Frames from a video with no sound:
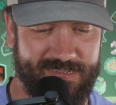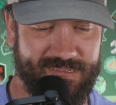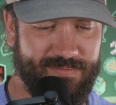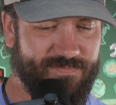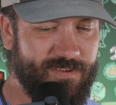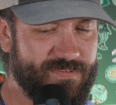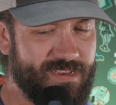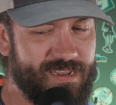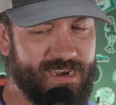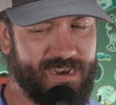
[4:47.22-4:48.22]
said,
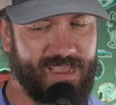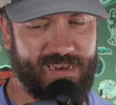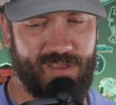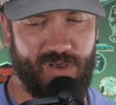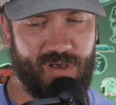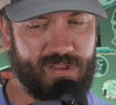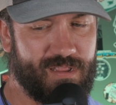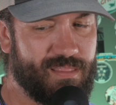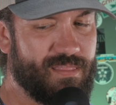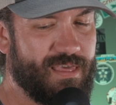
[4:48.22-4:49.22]
fifteen ninety nine on
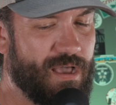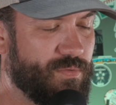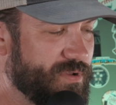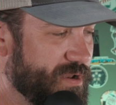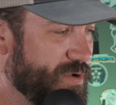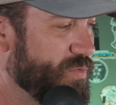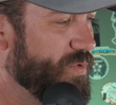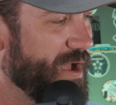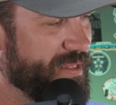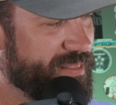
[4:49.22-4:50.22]
that one
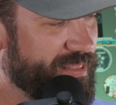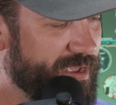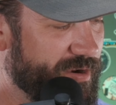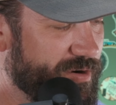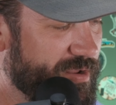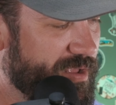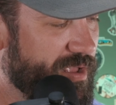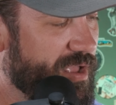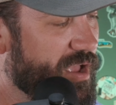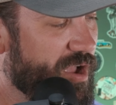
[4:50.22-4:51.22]
right there
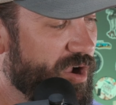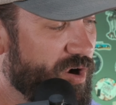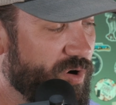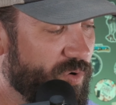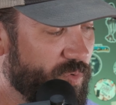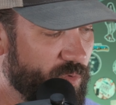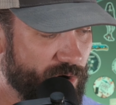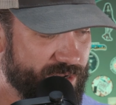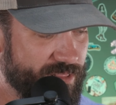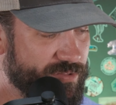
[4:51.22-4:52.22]

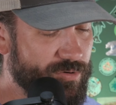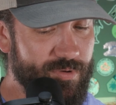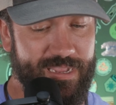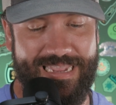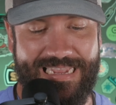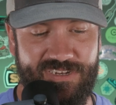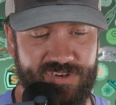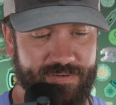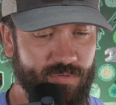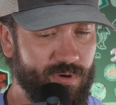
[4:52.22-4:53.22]
working through each
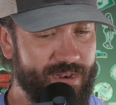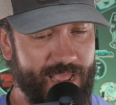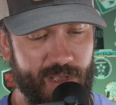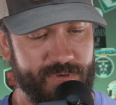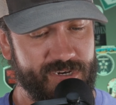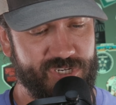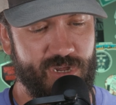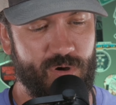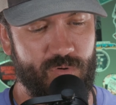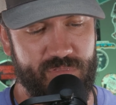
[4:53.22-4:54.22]
and every one. Now I'm going to
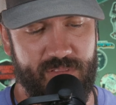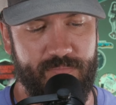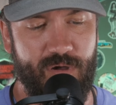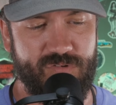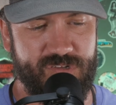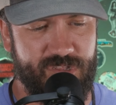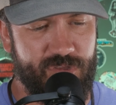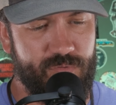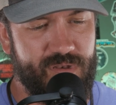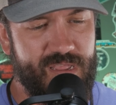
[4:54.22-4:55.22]
show the most
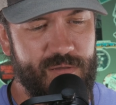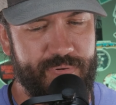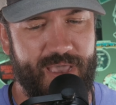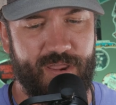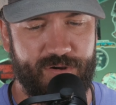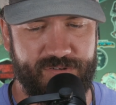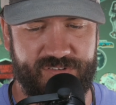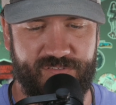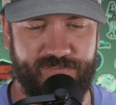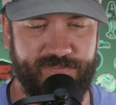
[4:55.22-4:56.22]
unique
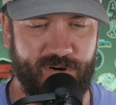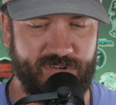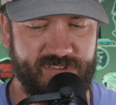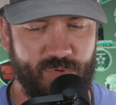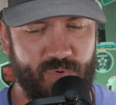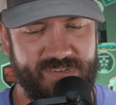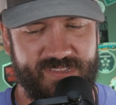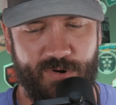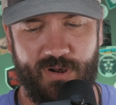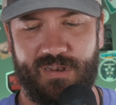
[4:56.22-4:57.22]
patterns first, the ones
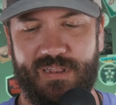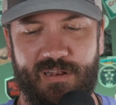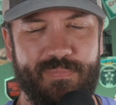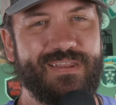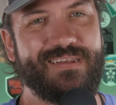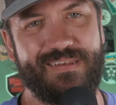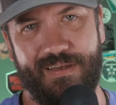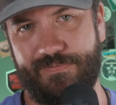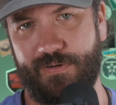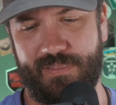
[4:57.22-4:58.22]
that are a little bit
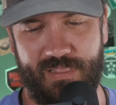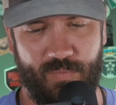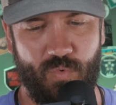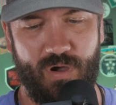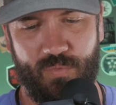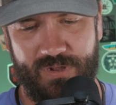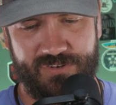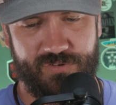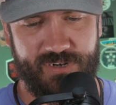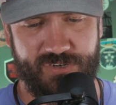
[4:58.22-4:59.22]
different than what we
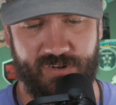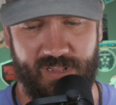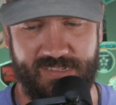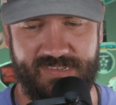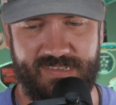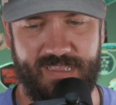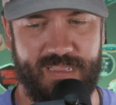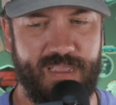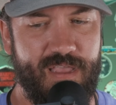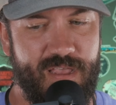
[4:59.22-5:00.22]
traditionally
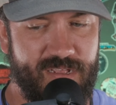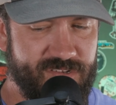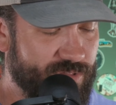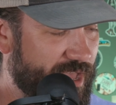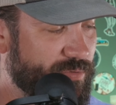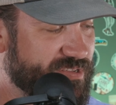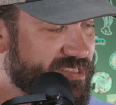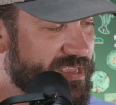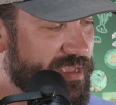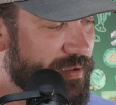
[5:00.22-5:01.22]
see. So that was
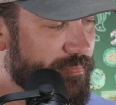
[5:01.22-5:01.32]
the